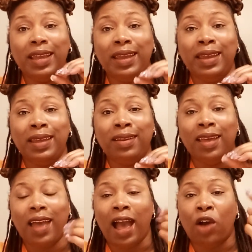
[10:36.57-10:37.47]

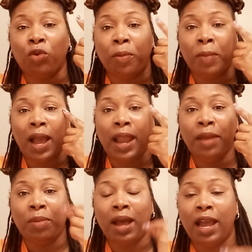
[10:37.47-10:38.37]
in our
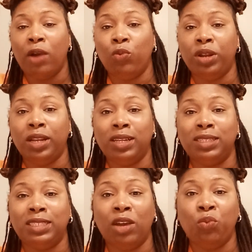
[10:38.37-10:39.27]
mind behind what it
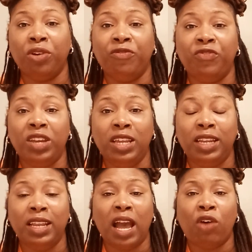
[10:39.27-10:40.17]
is that we're
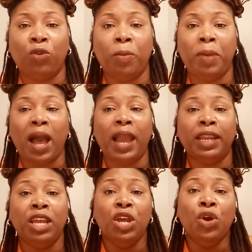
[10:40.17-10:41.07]
feeding our
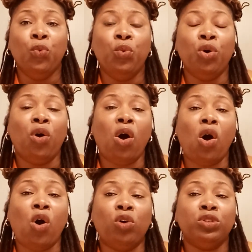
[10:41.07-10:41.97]
body will
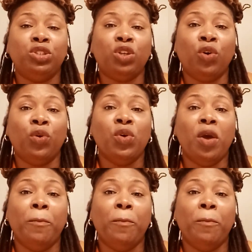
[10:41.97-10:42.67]
also